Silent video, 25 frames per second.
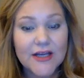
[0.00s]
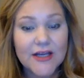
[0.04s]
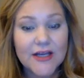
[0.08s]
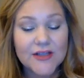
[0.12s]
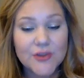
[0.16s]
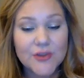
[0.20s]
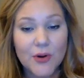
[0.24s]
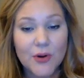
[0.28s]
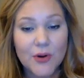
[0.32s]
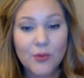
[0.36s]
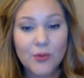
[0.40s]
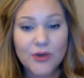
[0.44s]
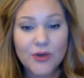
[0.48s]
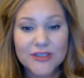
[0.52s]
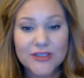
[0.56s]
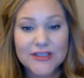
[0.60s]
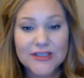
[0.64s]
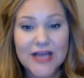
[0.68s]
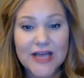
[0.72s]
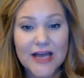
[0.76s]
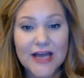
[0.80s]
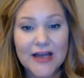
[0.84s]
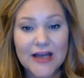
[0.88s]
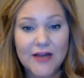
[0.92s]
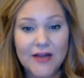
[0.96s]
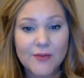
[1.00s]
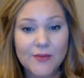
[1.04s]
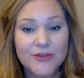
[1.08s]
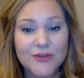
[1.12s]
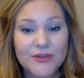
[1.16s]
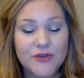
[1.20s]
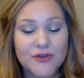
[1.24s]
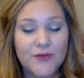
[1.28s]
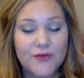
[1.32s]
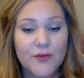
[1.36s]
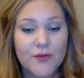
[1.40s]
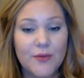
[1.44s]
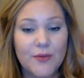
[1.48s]
So I worked in that
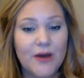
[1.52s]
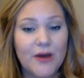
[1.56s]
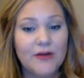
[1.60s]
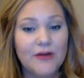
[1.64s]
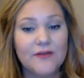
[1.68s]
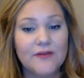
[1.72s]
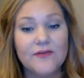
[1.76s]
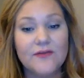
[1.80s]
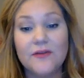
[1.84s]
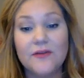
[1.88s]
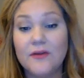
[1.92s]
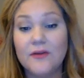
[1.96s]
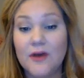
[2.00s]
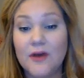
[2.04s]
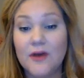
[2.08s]
elementary for about a